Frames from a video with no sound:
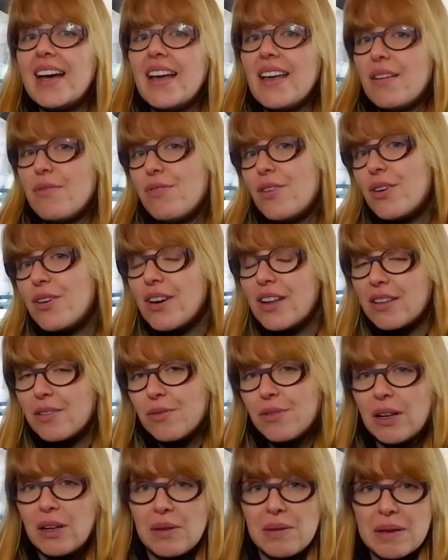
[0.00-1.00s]
If you're not
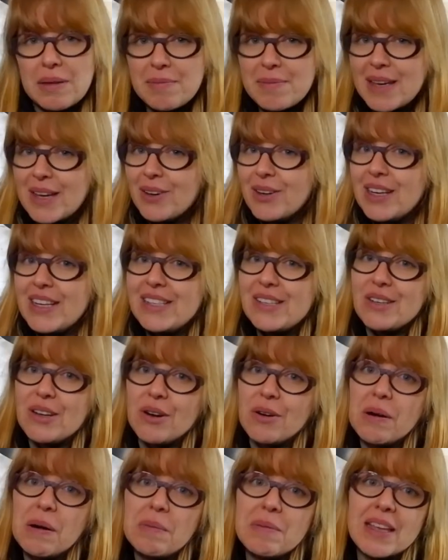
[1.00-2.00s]
following me on
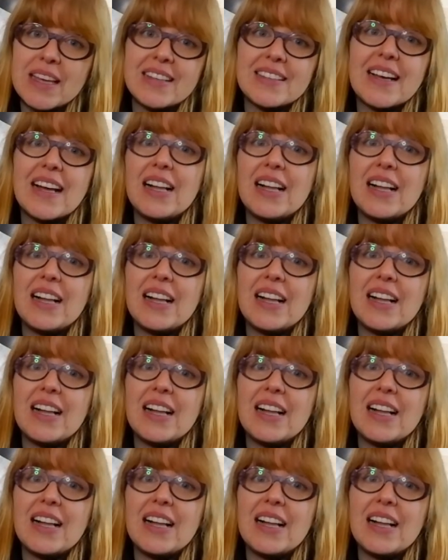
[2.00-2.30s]
Instagram yet,